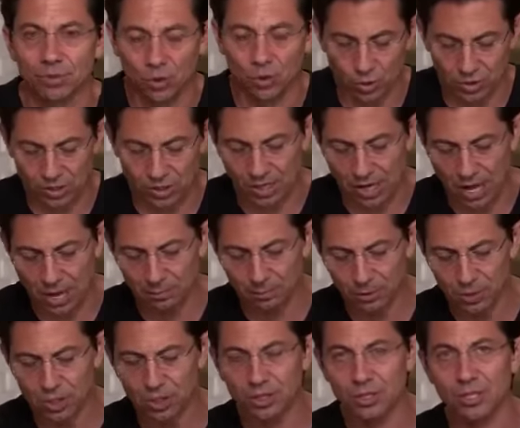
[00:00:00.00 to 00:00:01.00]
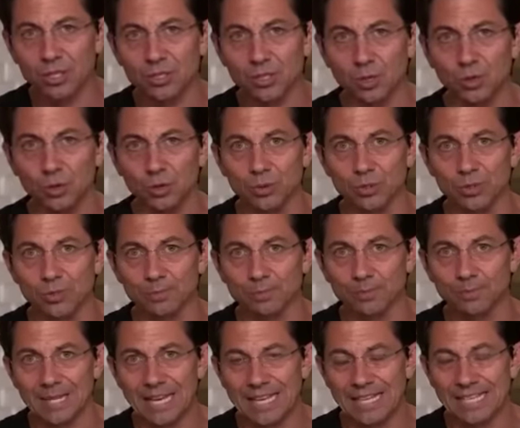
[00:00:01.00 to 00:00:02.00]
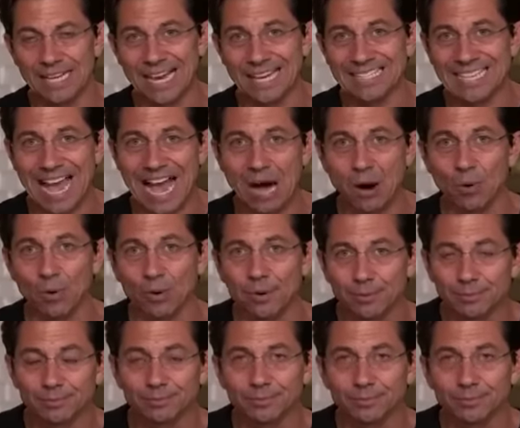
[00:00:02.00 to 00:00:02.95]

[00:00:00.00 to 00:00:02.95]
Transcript: towards accomplishing these goals in the next hour.